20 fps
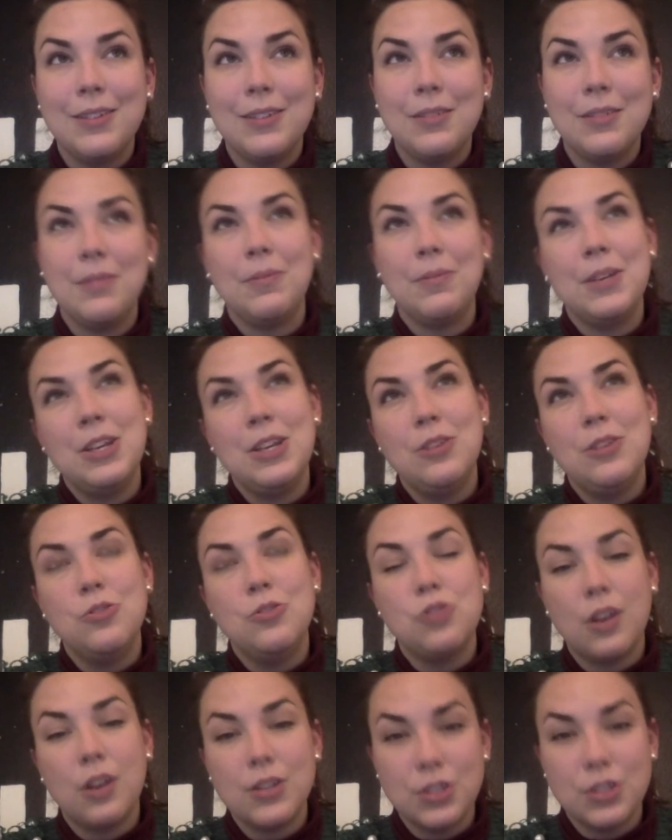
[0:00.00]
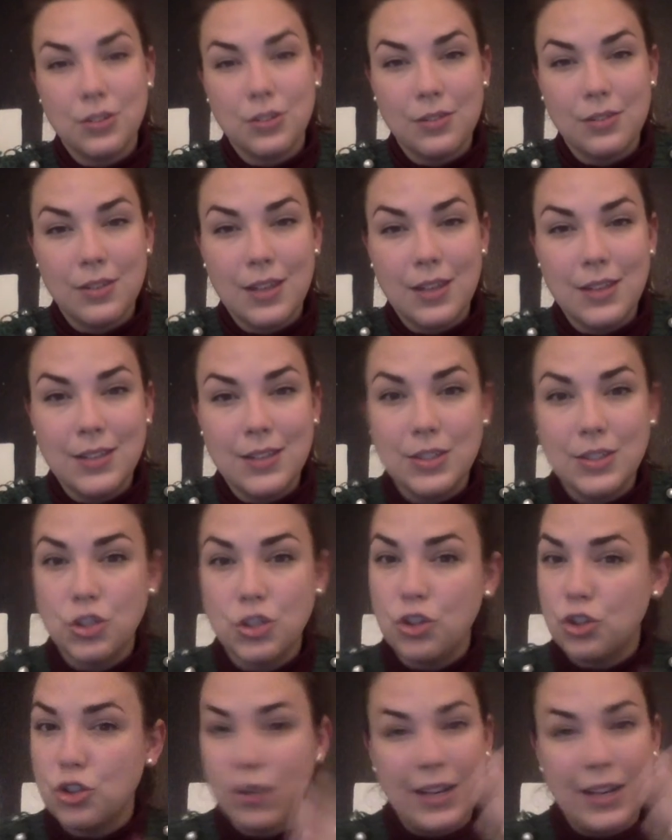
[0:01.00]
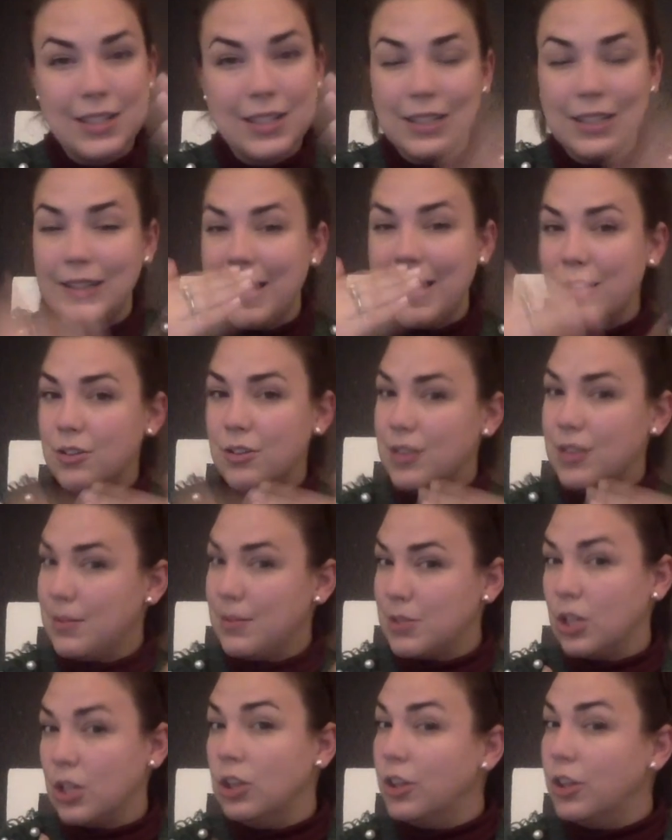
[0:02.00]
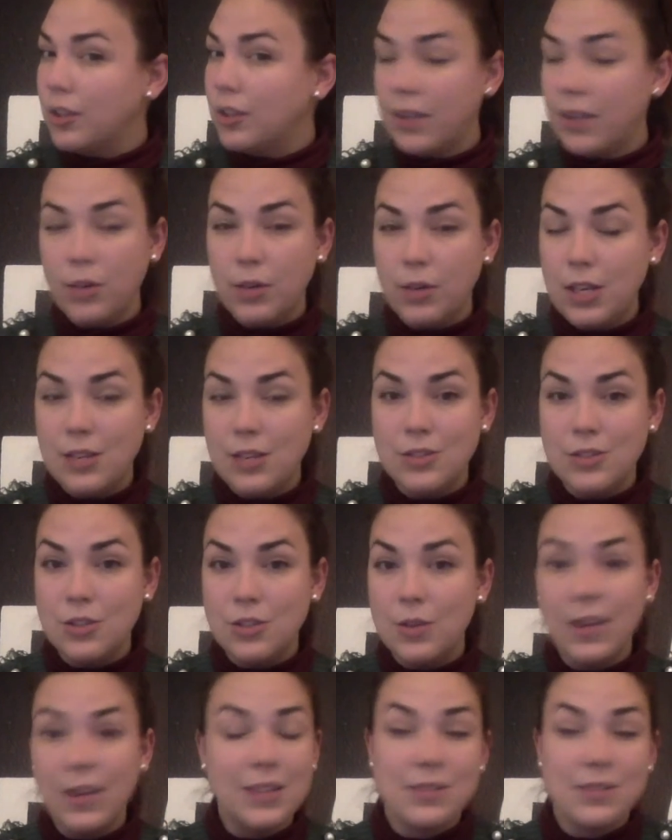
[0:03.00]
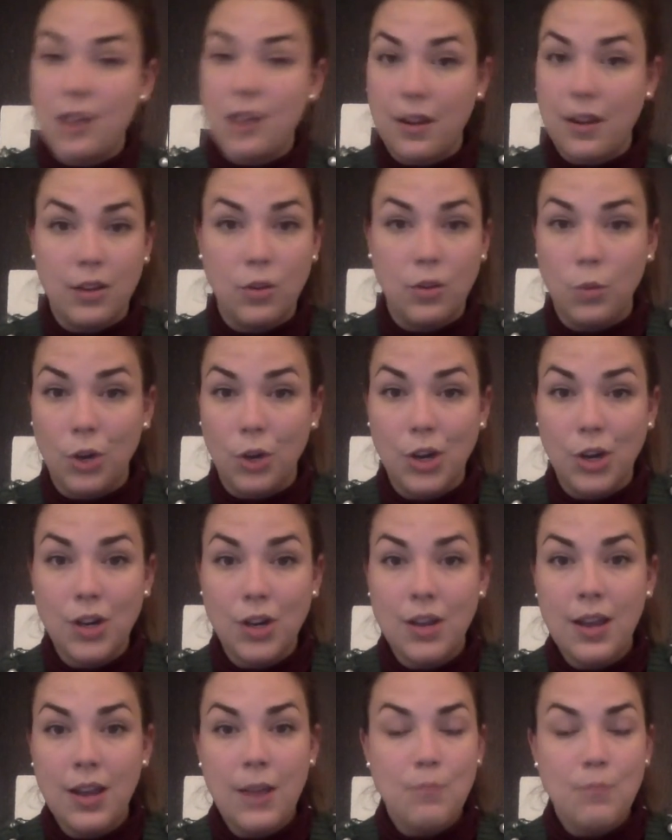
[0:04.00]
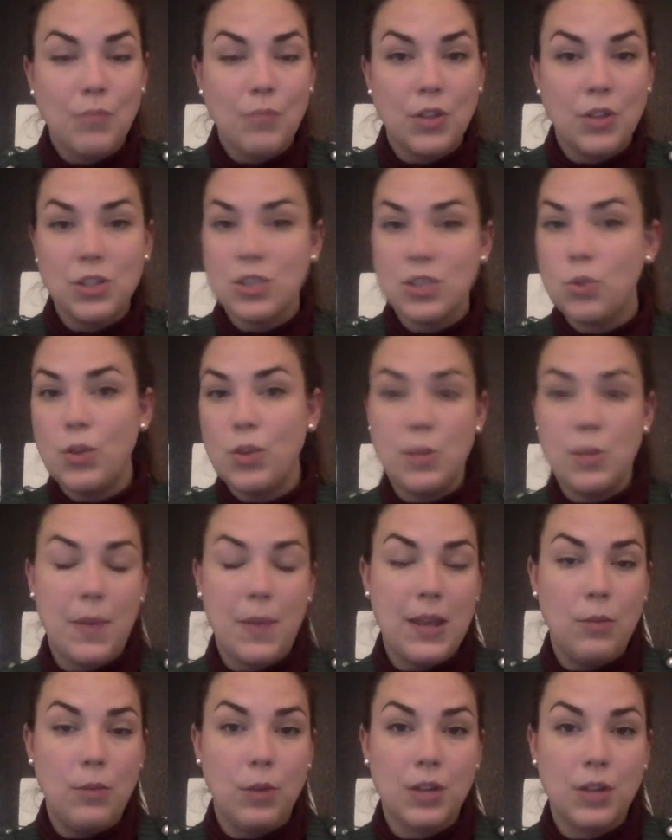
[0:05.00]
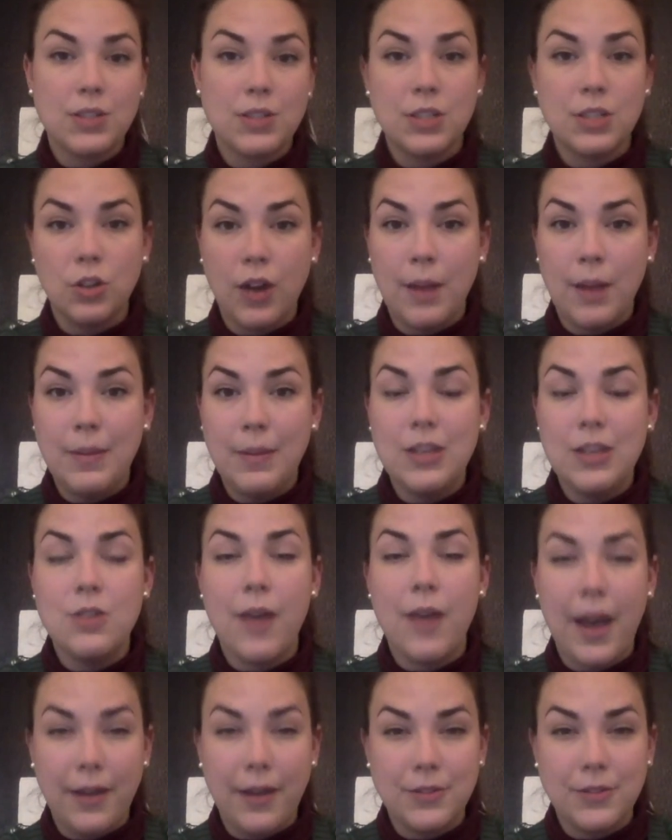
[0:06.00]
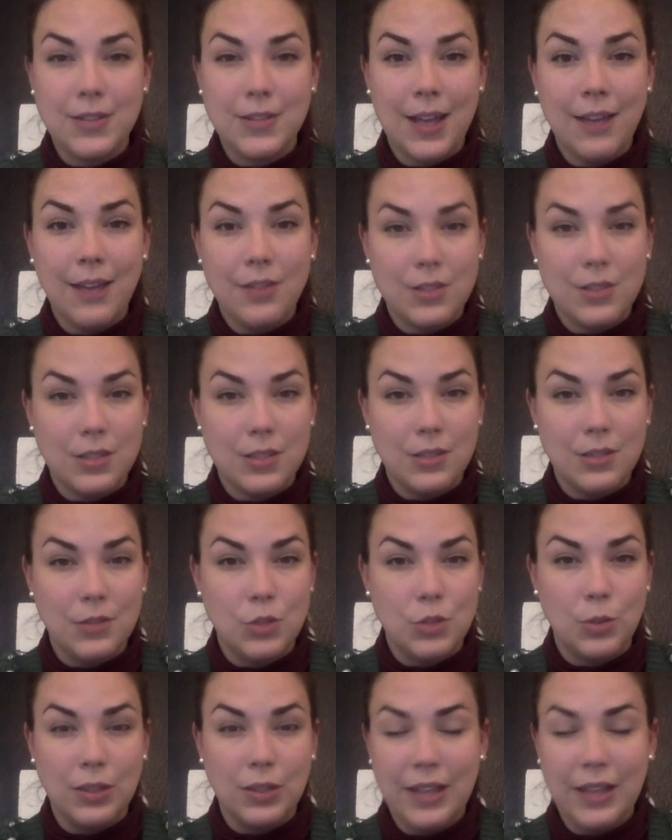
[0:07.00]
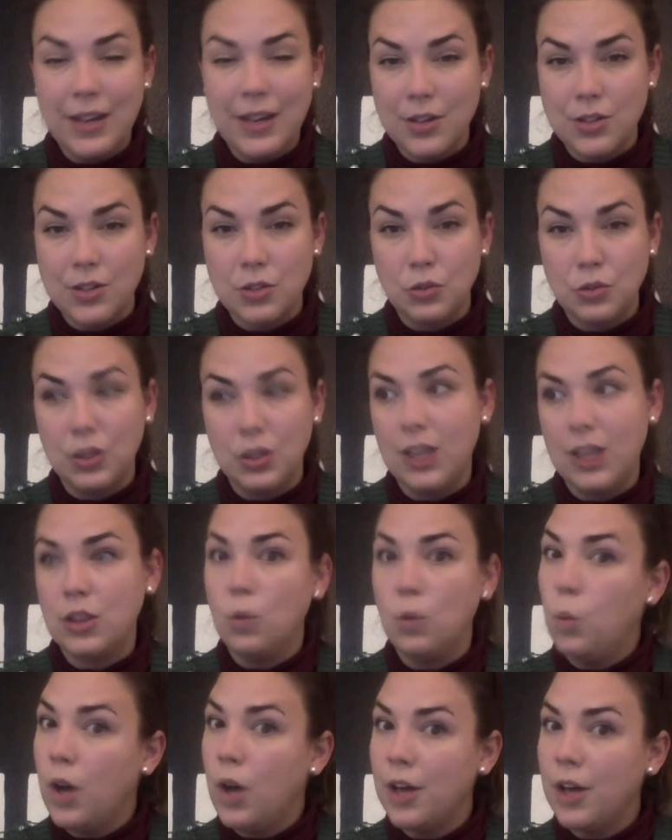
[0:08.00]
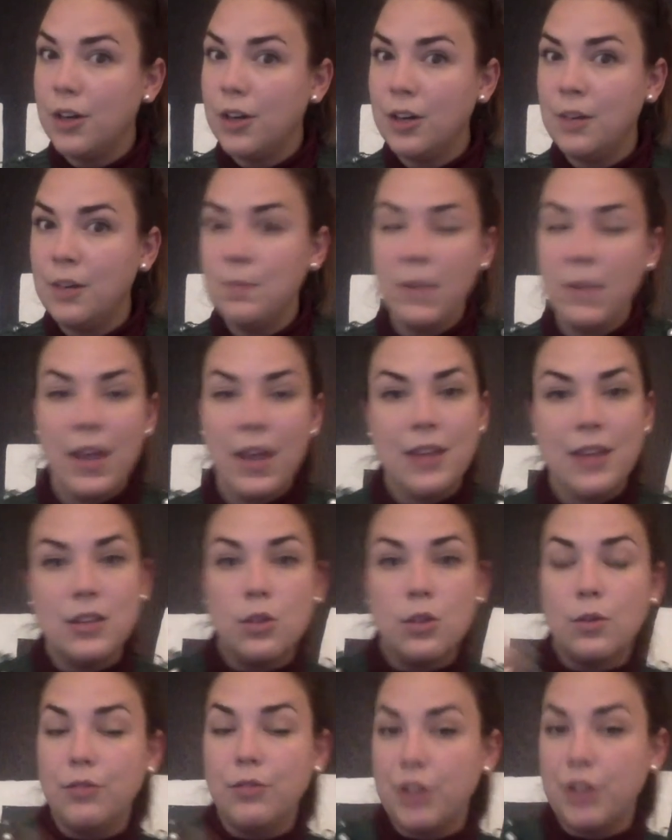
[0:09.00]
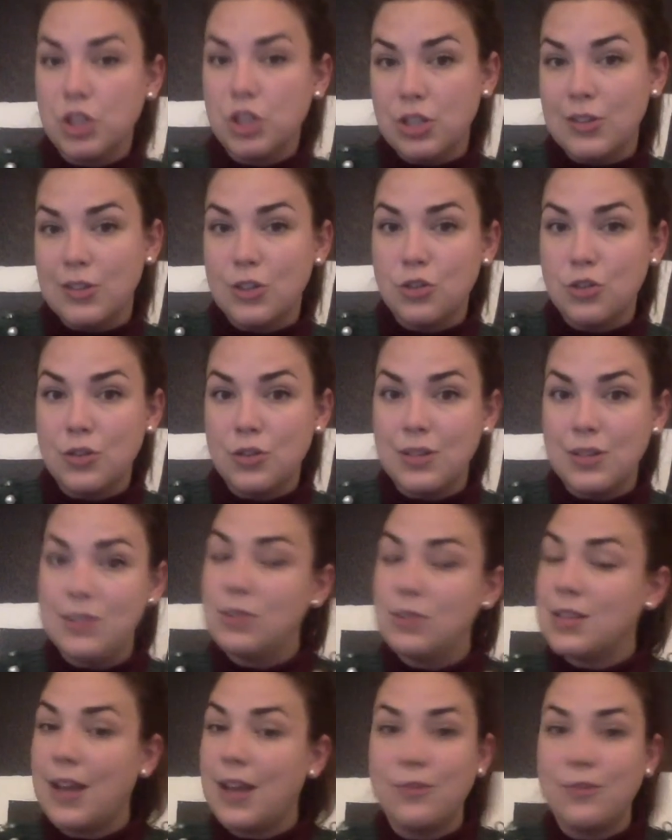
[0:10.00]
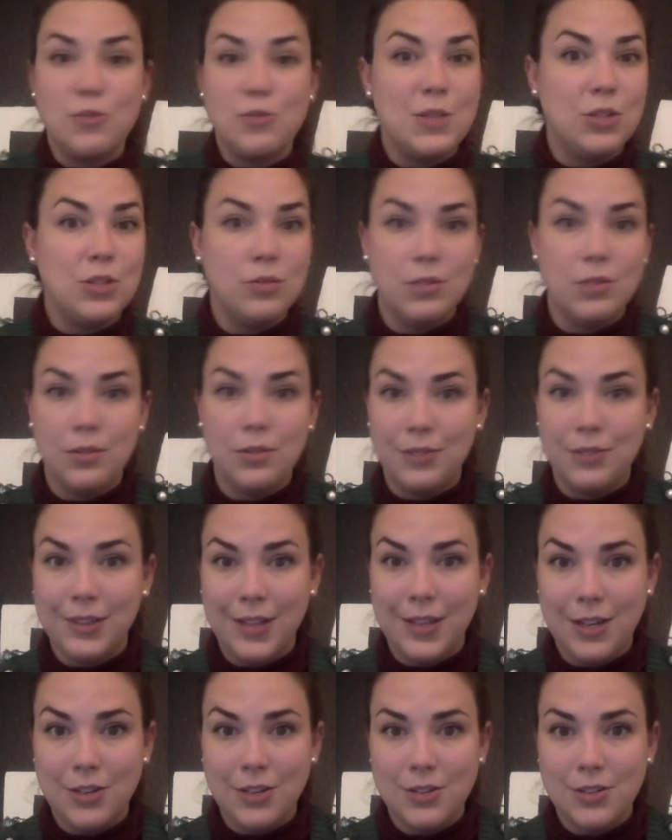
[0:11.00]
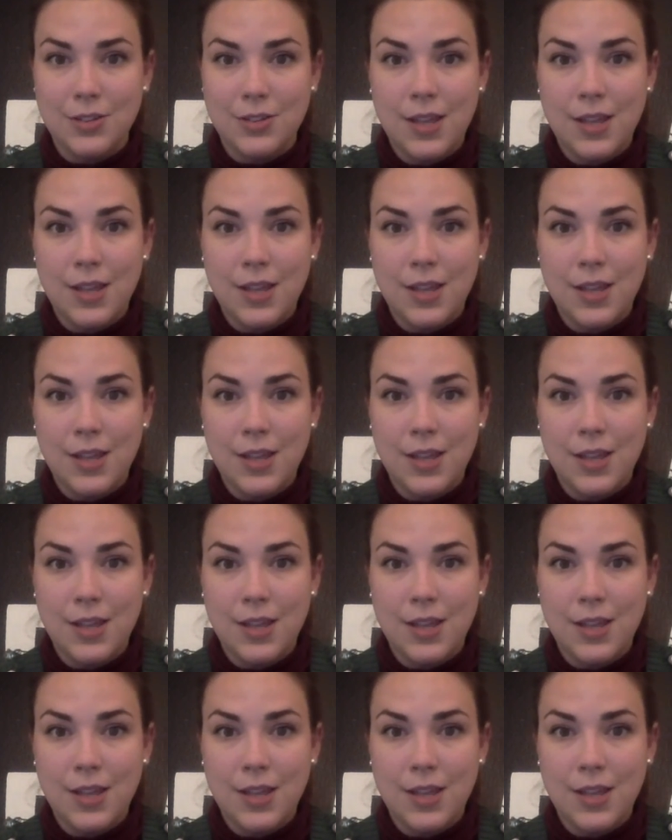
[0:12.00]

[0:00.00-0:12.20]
when you draw certain things and you're trying to layer them to look like what he's doing, it's not going to work. Just the way the paint works to grab it, you have to have those individual layers for like the water and then the reflection of the trees. Those have to be two different layers.